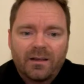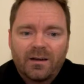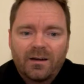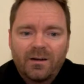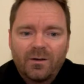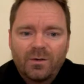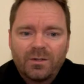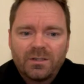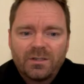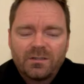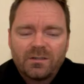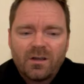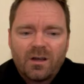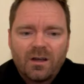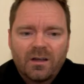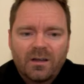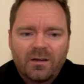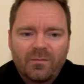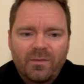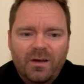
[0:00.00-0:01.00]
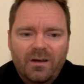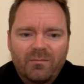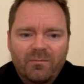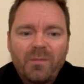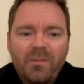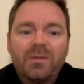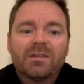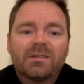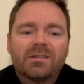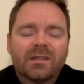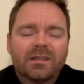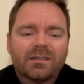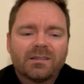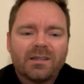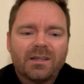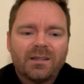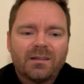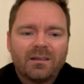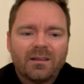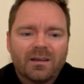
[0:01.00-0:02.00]
I don't know what she's talking about. Maybe the
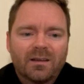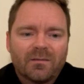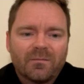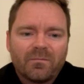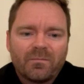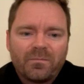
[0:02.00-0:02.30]
16 thing.